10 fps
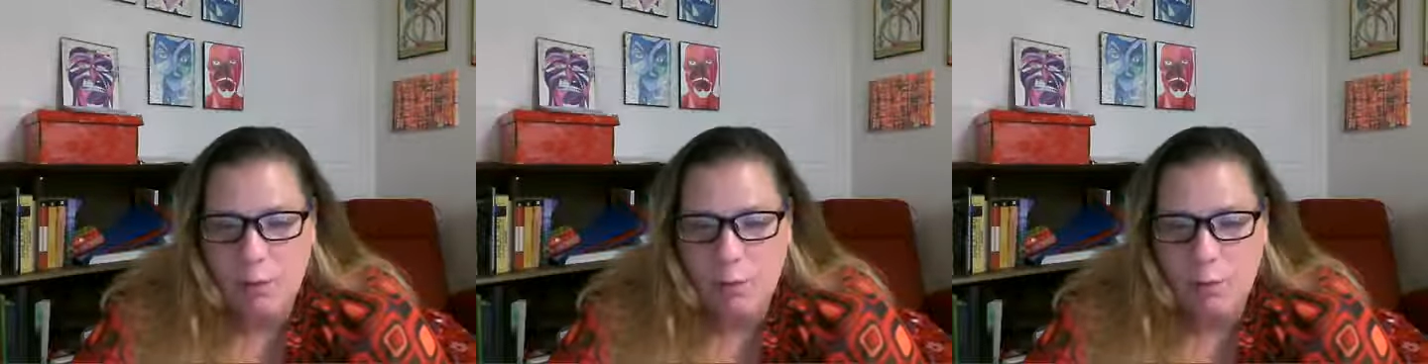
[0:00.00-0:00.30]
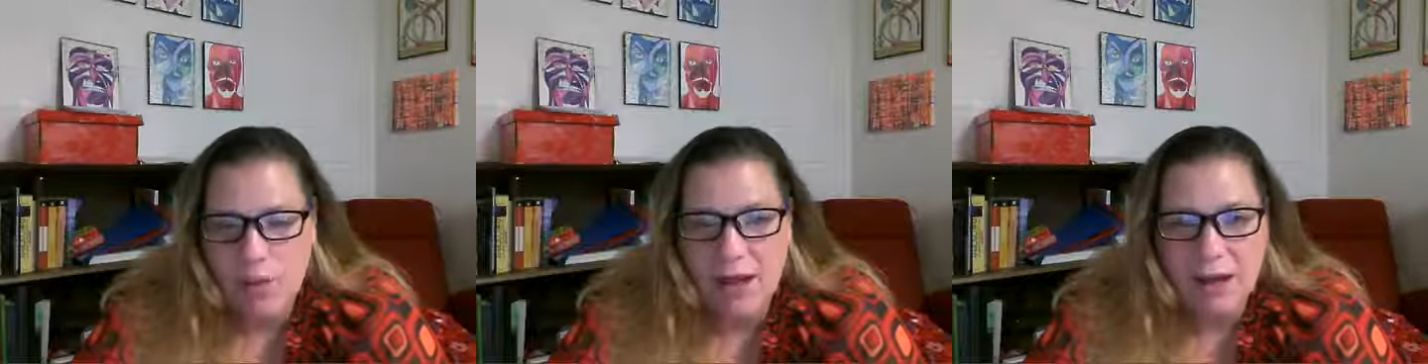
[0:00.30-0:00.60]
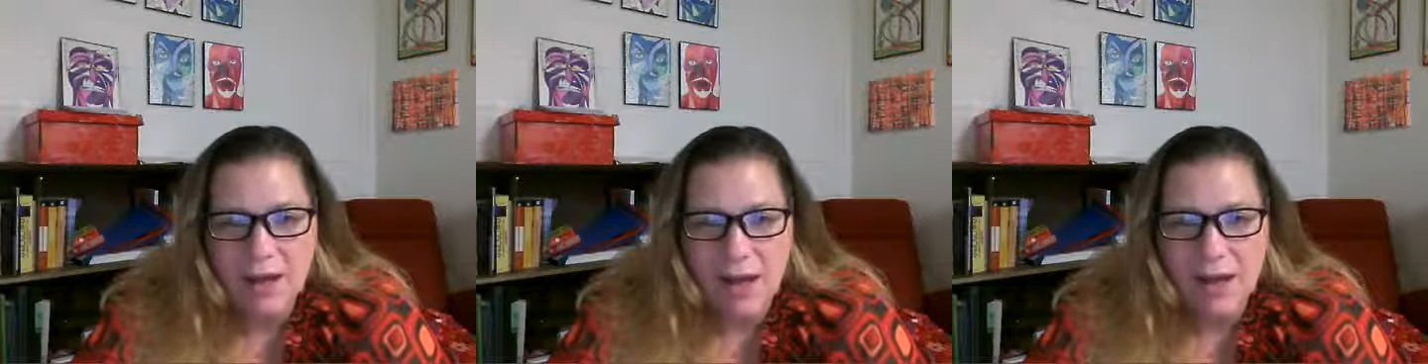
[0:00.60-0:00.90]
will play a
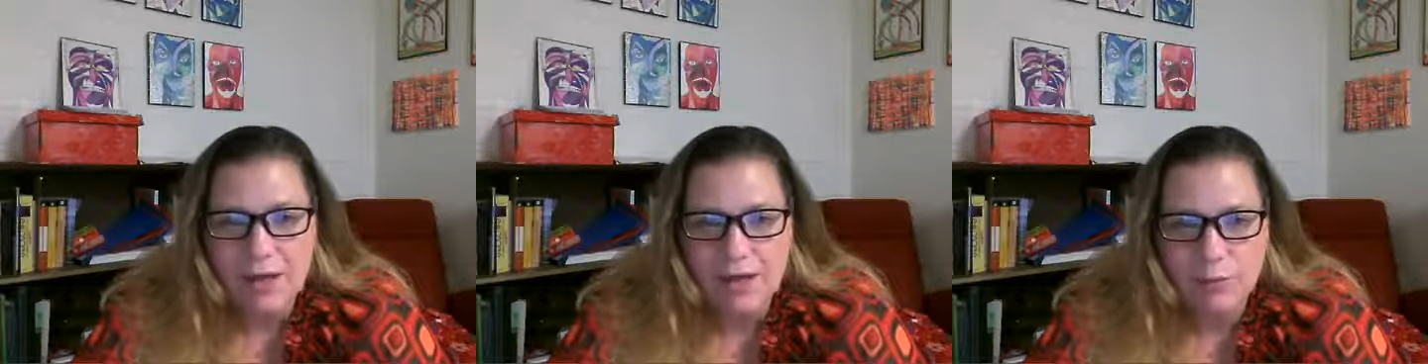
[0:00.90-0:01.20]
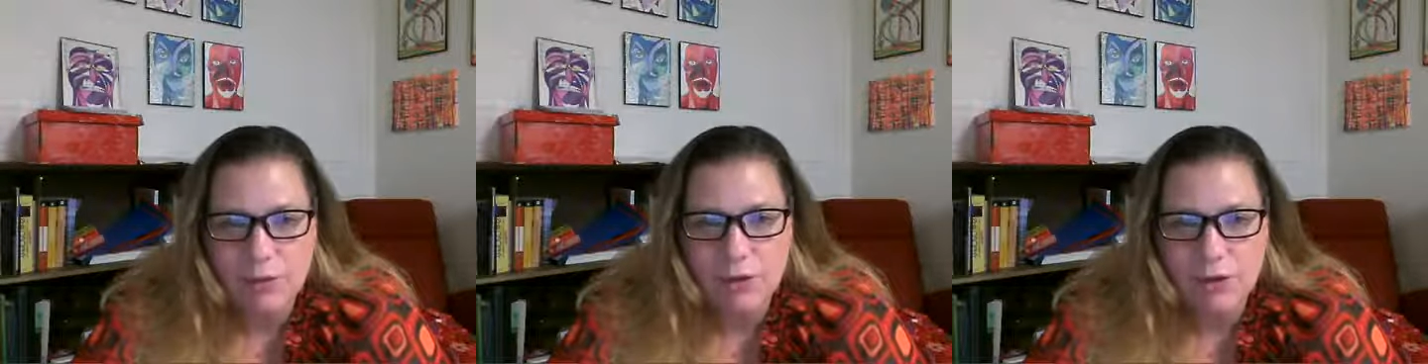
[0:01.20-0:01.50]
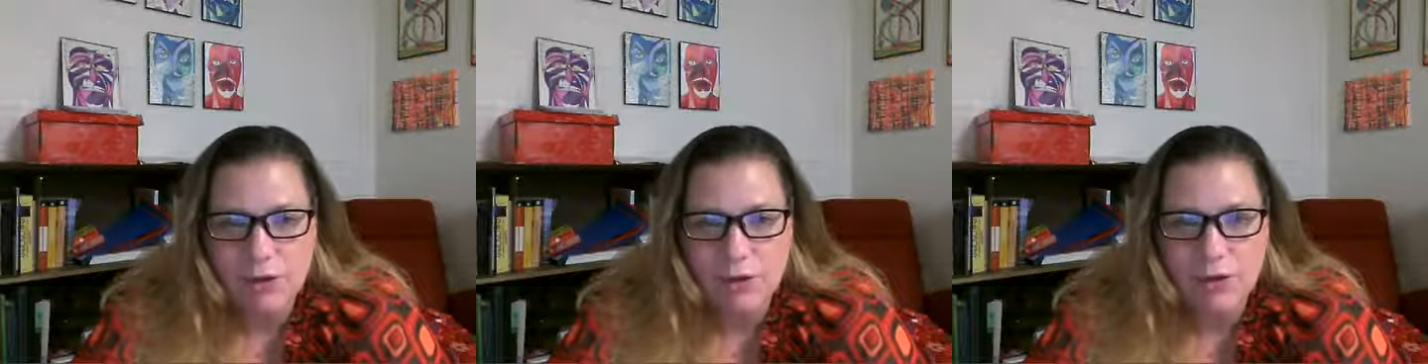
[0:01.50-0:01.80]
lot into what
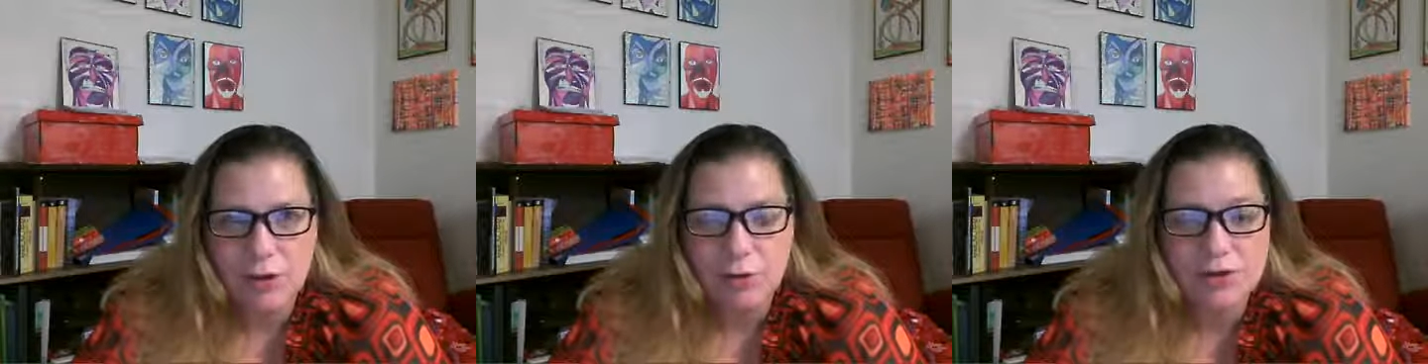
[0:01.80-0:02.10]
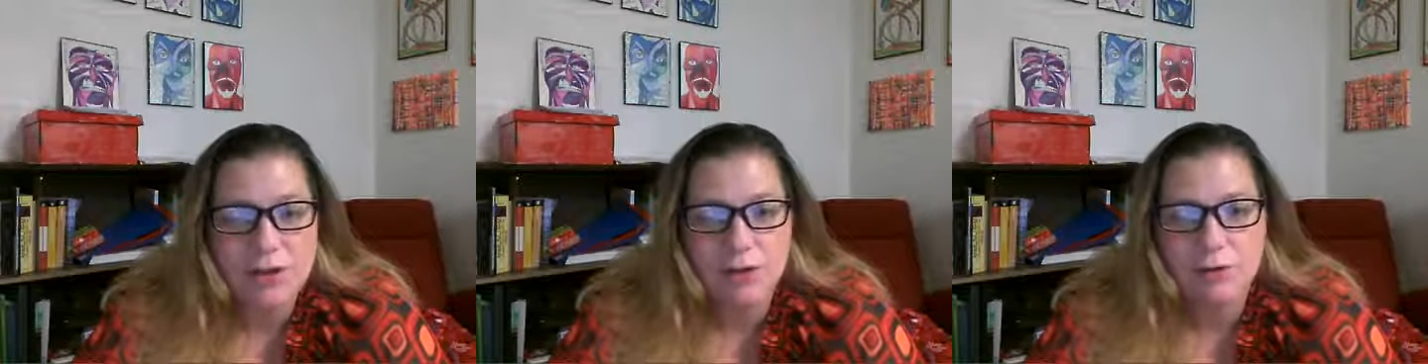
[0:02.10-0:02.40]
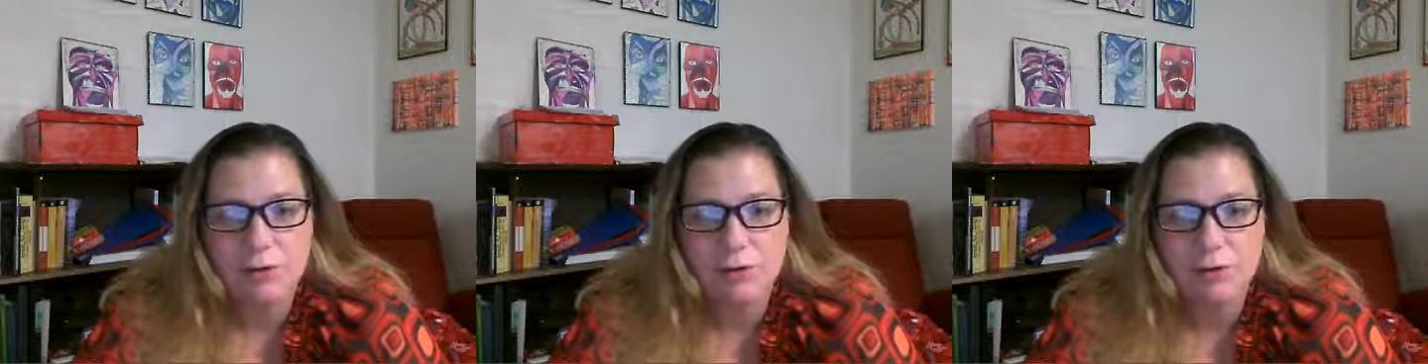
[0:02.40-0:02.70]
you
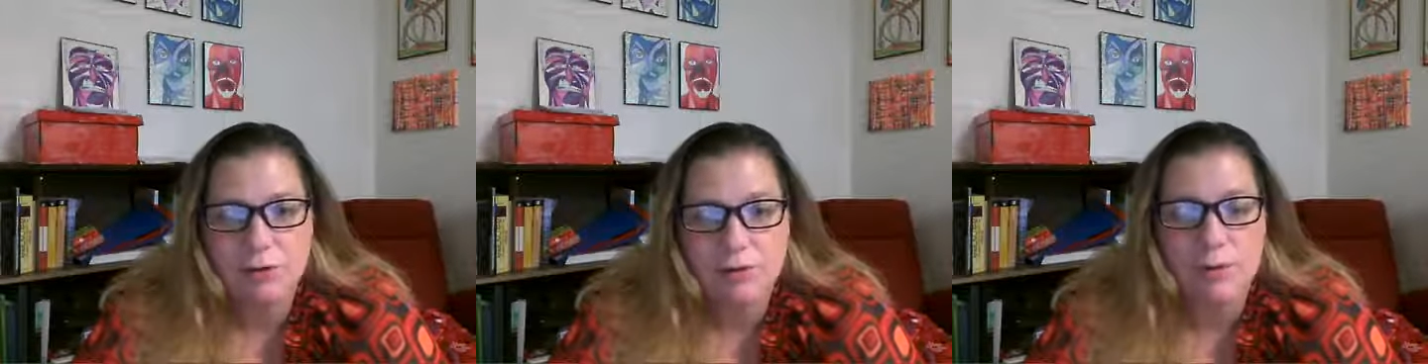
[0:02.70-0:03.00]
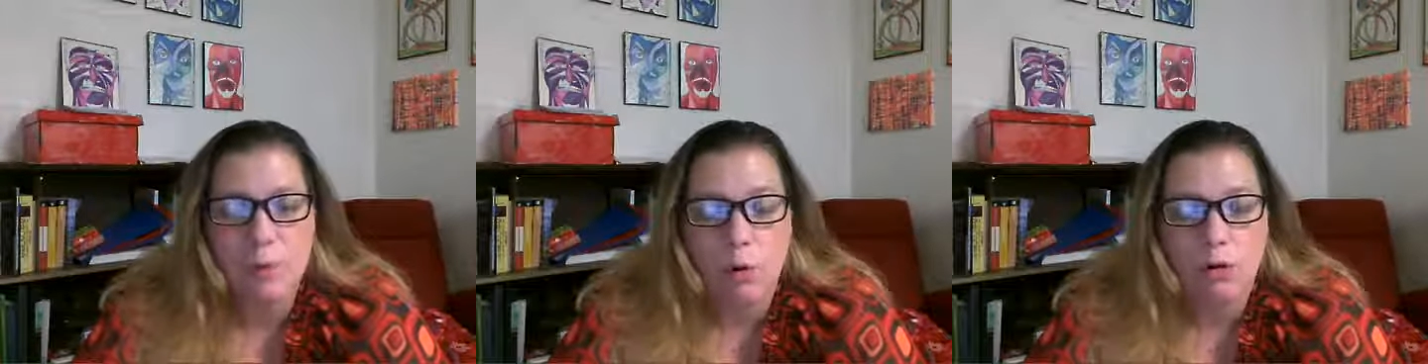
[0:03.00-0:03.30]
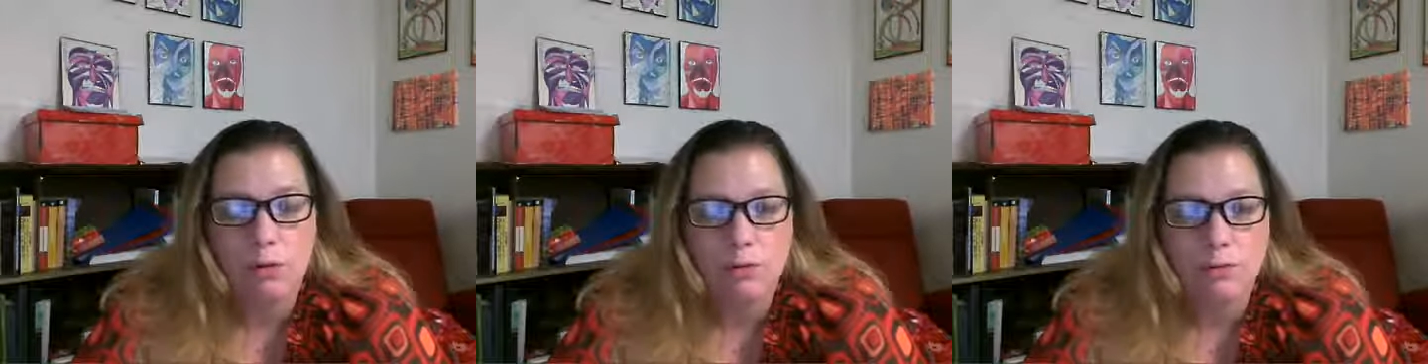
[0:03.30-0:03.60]
consider to be
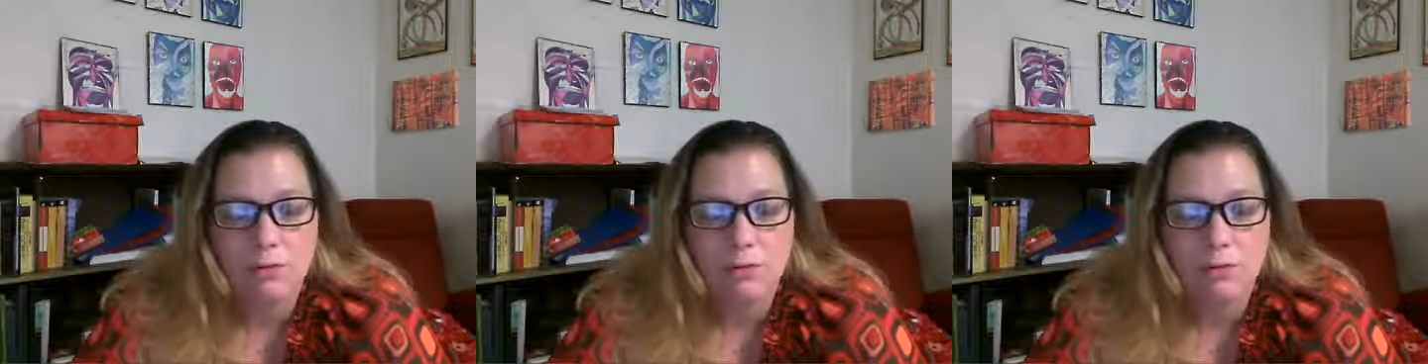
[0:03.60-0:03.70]
moral.